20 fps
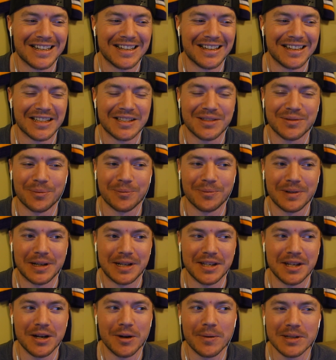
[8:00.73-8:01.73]

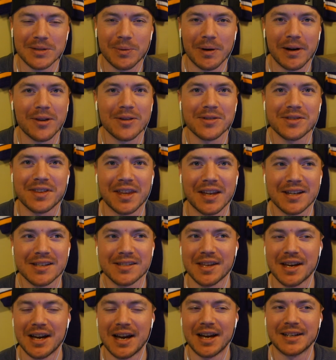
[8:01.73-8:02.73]
you know, it's one of those
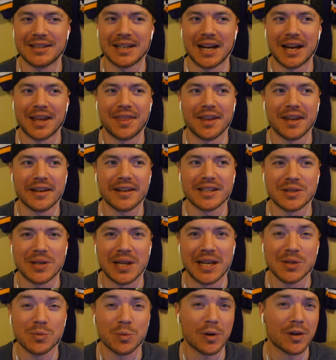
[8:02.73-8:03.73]
things that I think
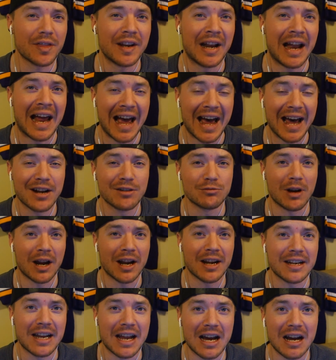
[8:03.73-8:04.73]
he's worth an ad
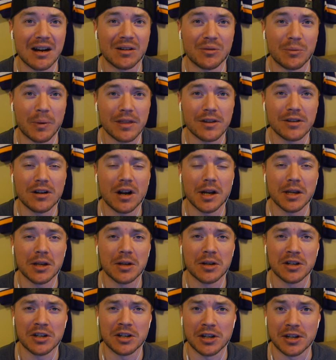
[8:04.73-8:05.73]
right now. Whether or not
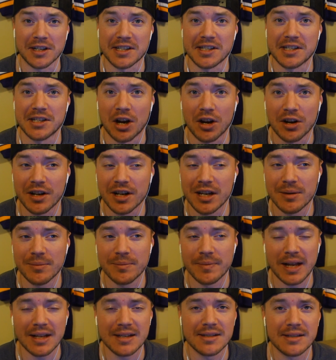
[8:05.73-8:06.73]
you're going to start
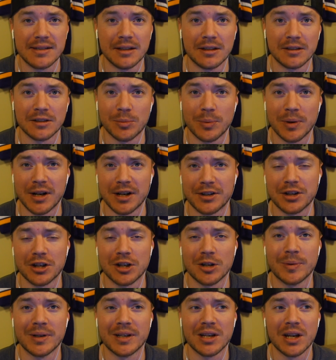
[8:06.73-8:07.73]
him, that's still to be
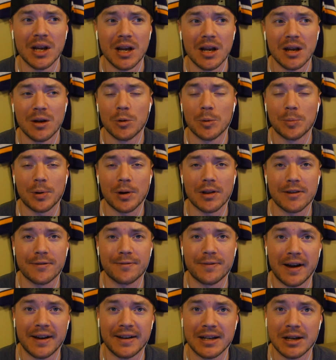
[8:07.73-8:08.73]
determined. We'll probably
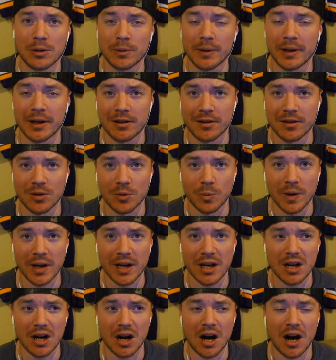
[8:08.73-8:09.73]
find out later in the
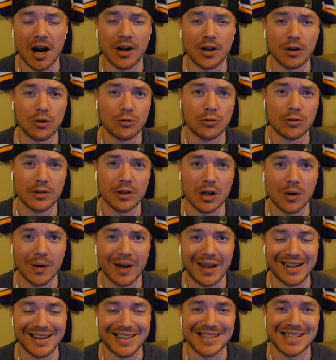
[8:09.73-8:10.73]
week on Julio
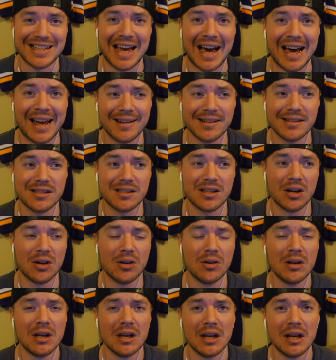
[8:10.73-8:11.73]
and his status.
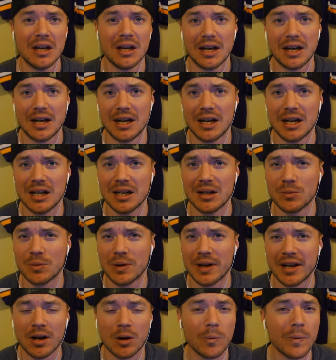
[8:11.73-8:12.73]
So
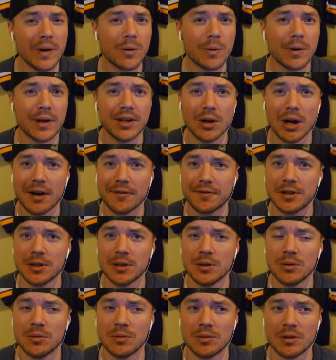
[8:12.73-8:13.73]
in a week where you don't have
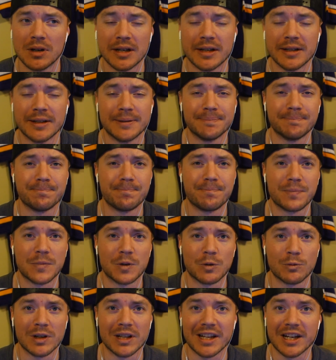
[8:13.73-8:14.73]
to
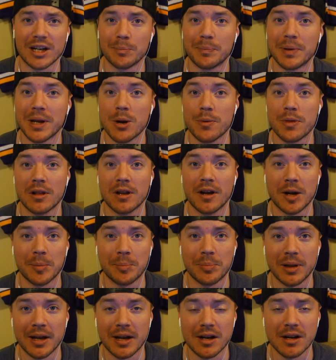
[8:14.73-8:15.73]
really compete with a lot
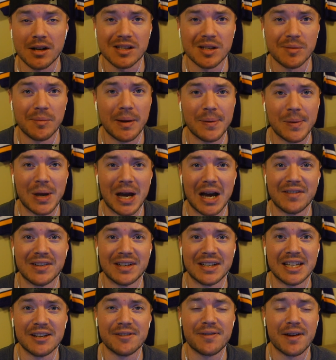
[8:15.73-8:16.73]
of players, and maybe you have
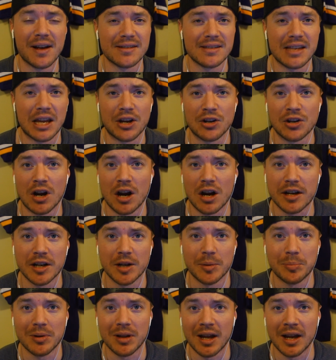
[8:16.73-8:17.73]
a defense that you're not going
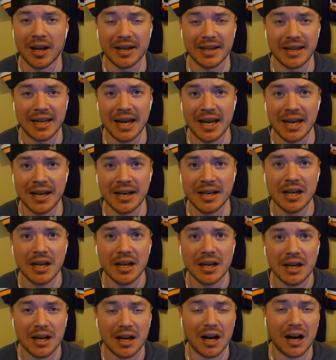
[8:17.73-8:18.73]
to play again,
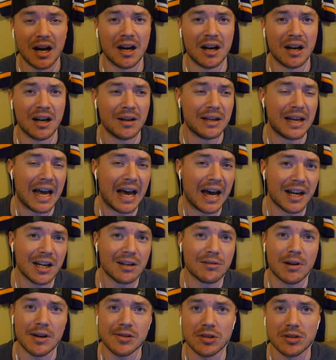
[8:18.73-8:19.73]

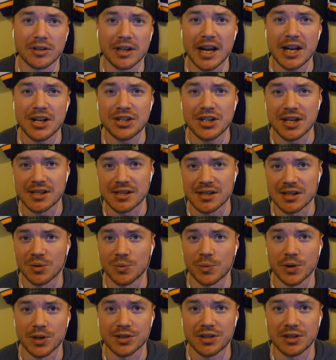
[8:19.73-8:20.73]
adding Russell Gage isn't the
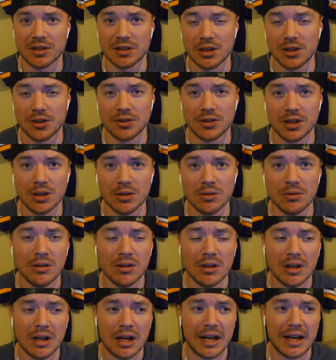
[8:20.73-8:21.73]
worst thing you could do,
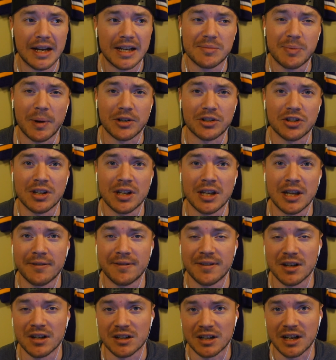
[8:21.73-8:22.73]
especially
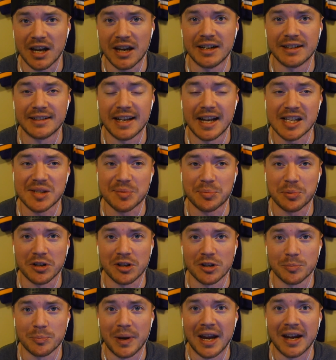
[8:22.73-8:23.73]
if you're kind of
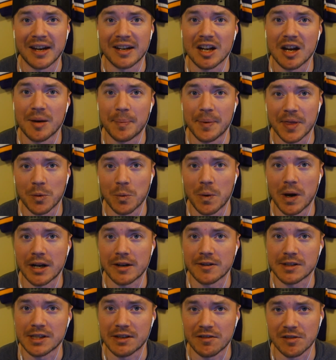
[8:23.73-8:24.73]
desperate or banged up at the
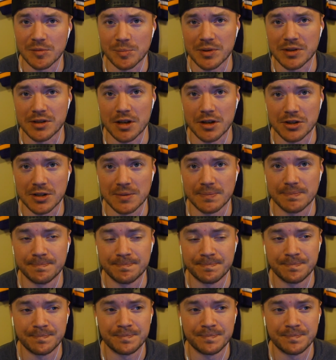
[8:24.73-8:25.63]
wide receiver position.